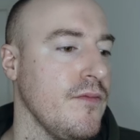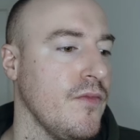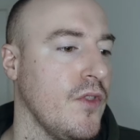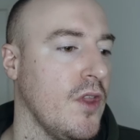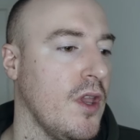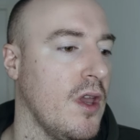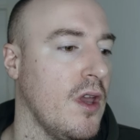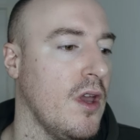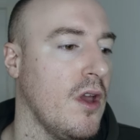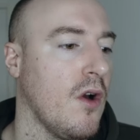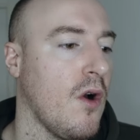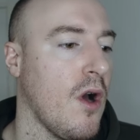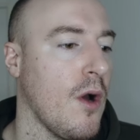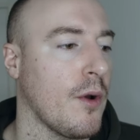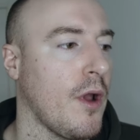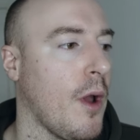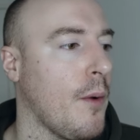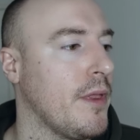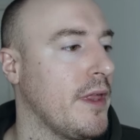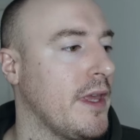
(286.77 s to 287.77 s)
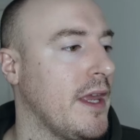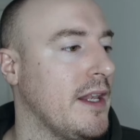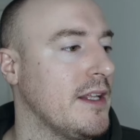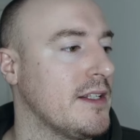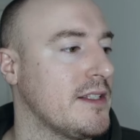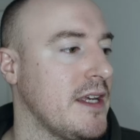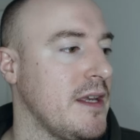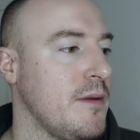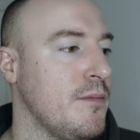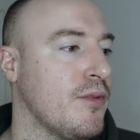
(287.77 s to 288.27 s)
All right, I'll go with the
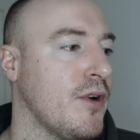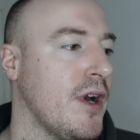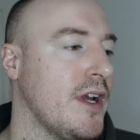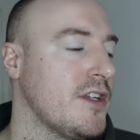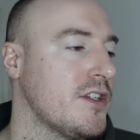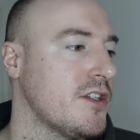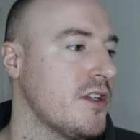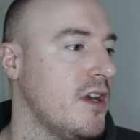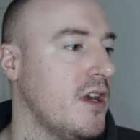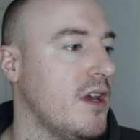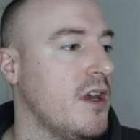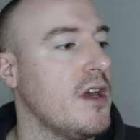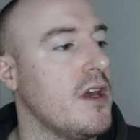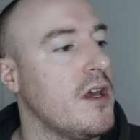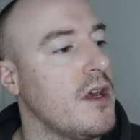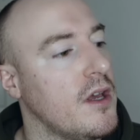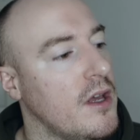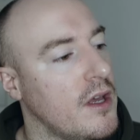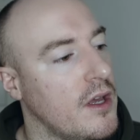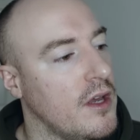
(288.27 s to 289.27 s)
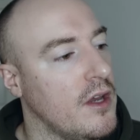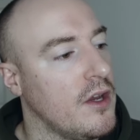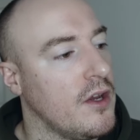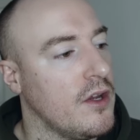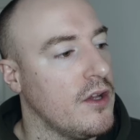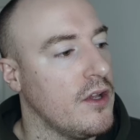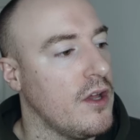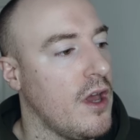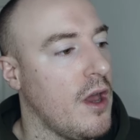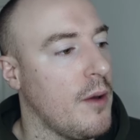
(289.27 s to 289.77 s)
guillotine press.
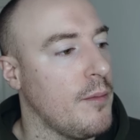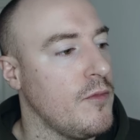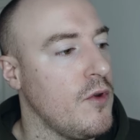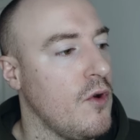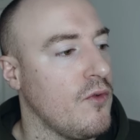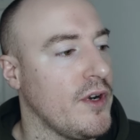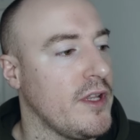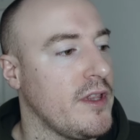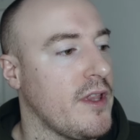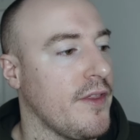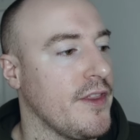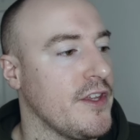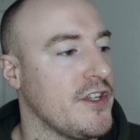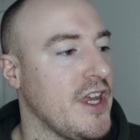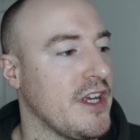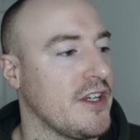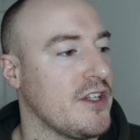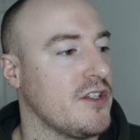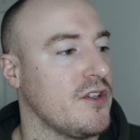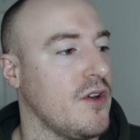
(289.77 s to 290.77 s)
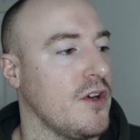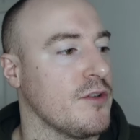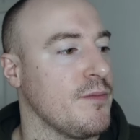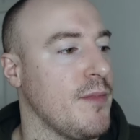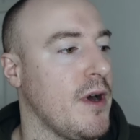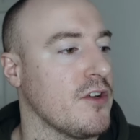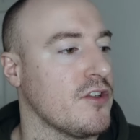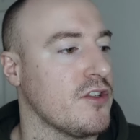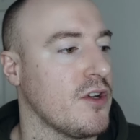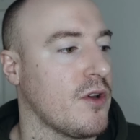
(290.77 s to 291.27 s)
Not really done this exercise
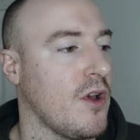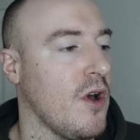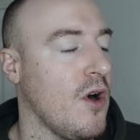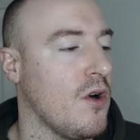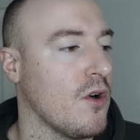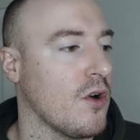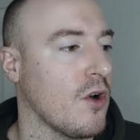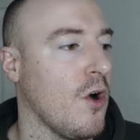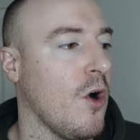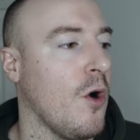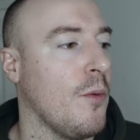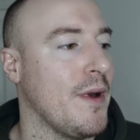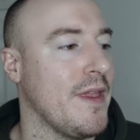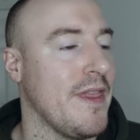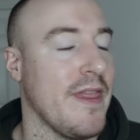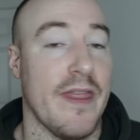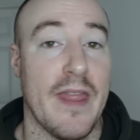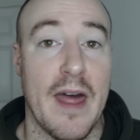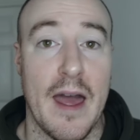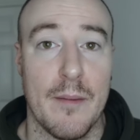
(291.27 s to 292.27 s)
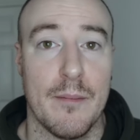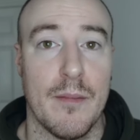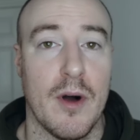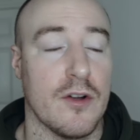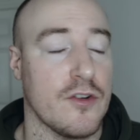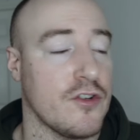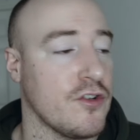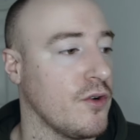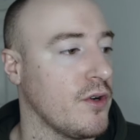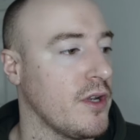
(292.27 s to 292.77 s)
much, so can't comment that
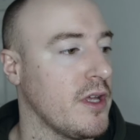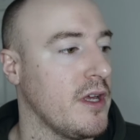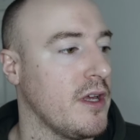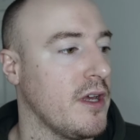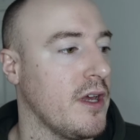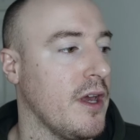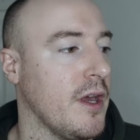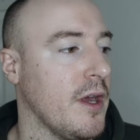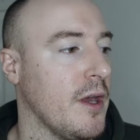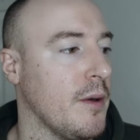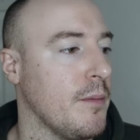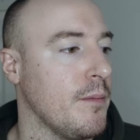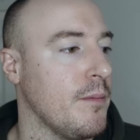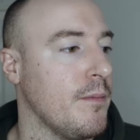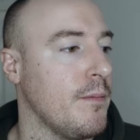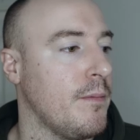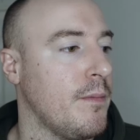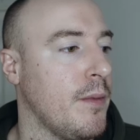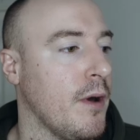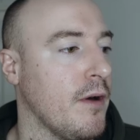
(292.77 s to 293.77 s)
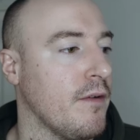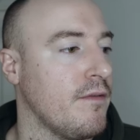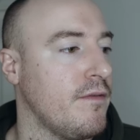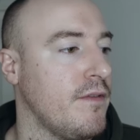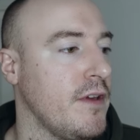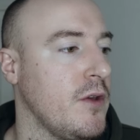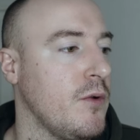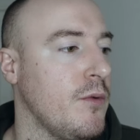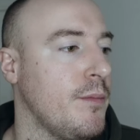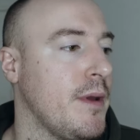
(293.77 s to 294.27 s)
much on it, but I
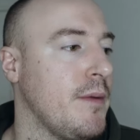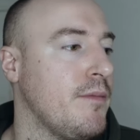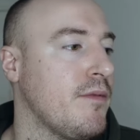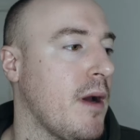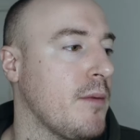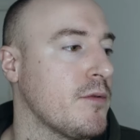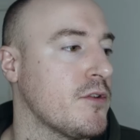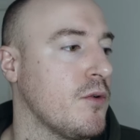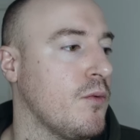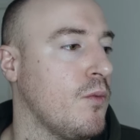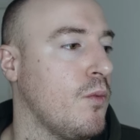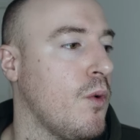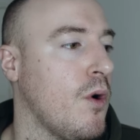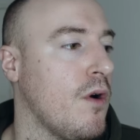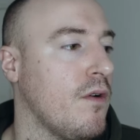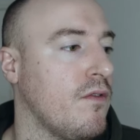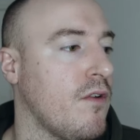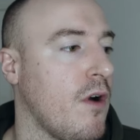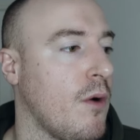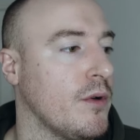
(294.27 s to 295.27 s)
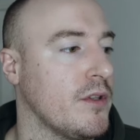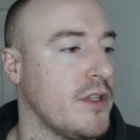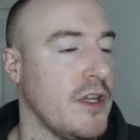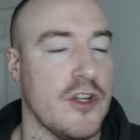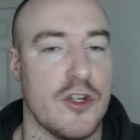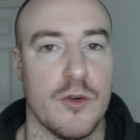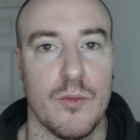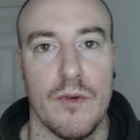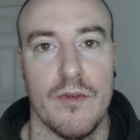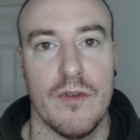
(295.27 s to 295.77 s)
think it would be perhaps a worthwhile
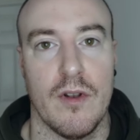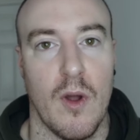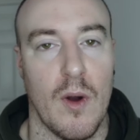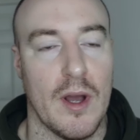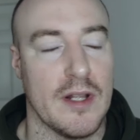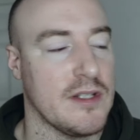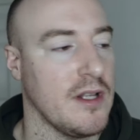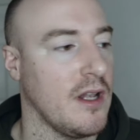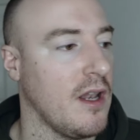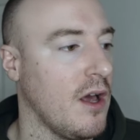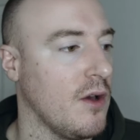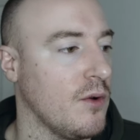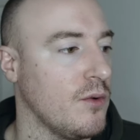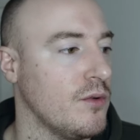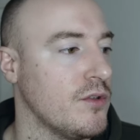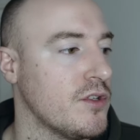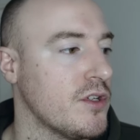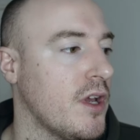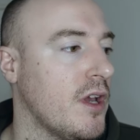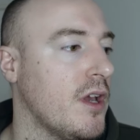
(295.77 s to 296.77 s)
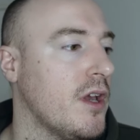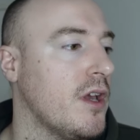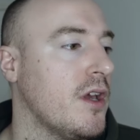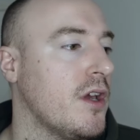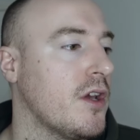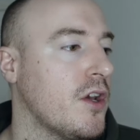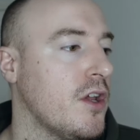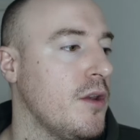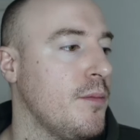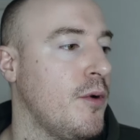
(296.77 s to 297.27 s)
addition with lighter loads.
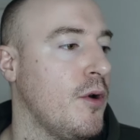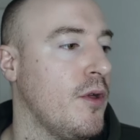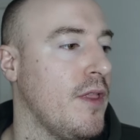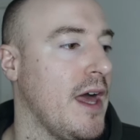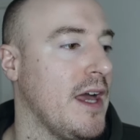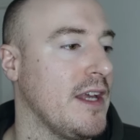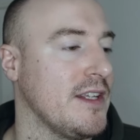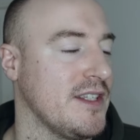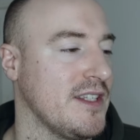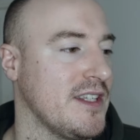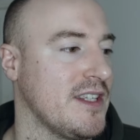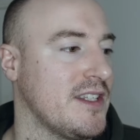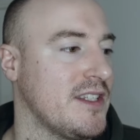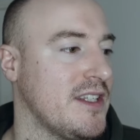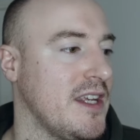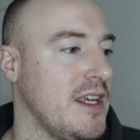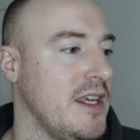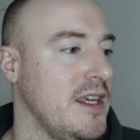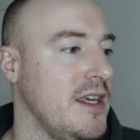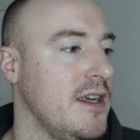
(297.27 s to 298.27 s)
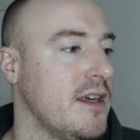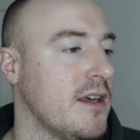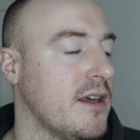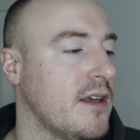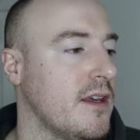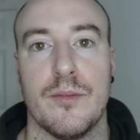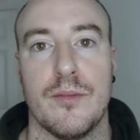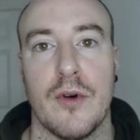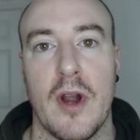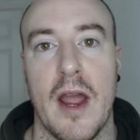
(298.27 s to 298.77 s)
Going to put that as a C.
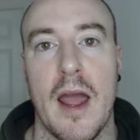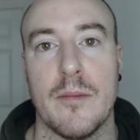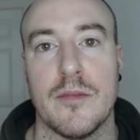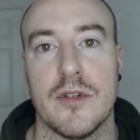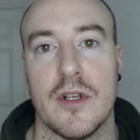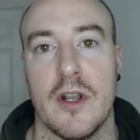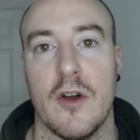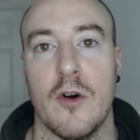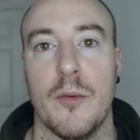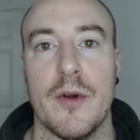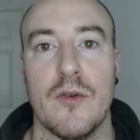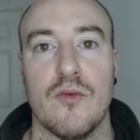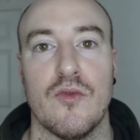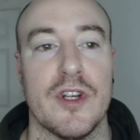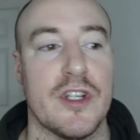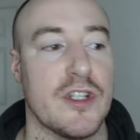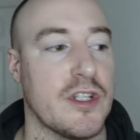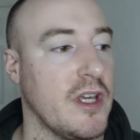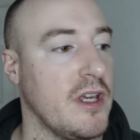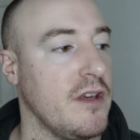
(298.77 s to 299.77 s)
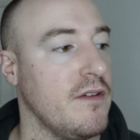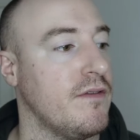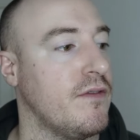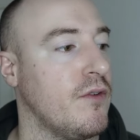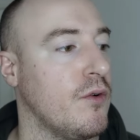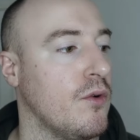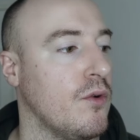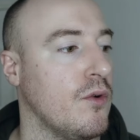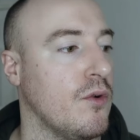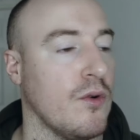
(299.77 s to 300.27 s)
perhaps a little bit risky
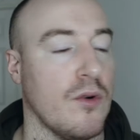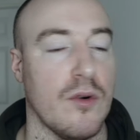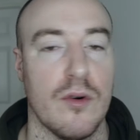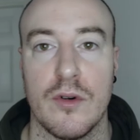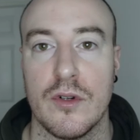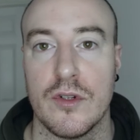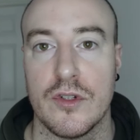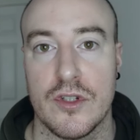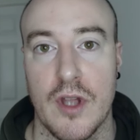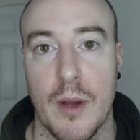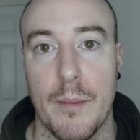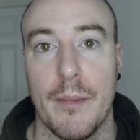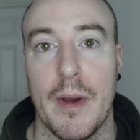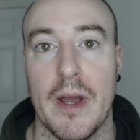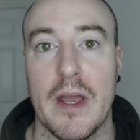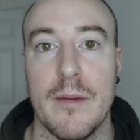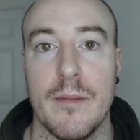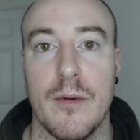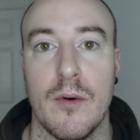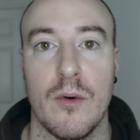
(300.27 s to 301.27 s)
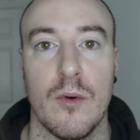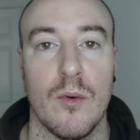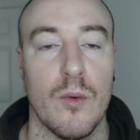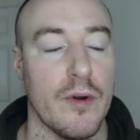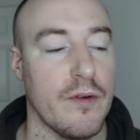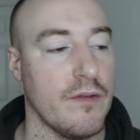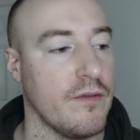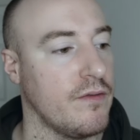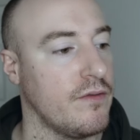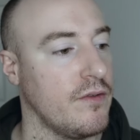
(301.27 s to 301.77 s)
for some people
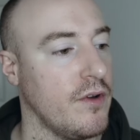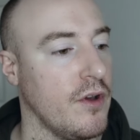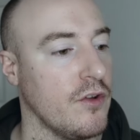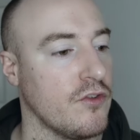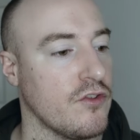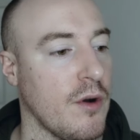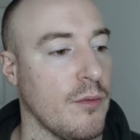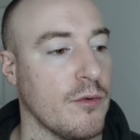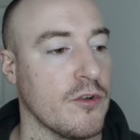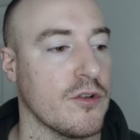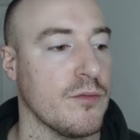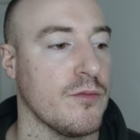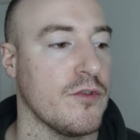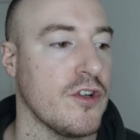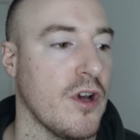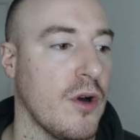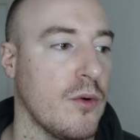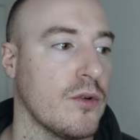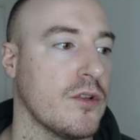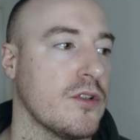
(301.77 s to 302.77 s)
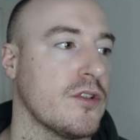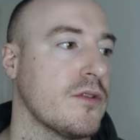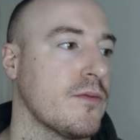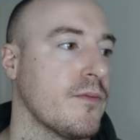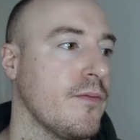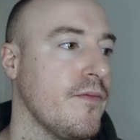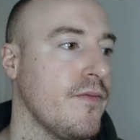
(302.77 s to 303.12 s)
with troublesome shoulders.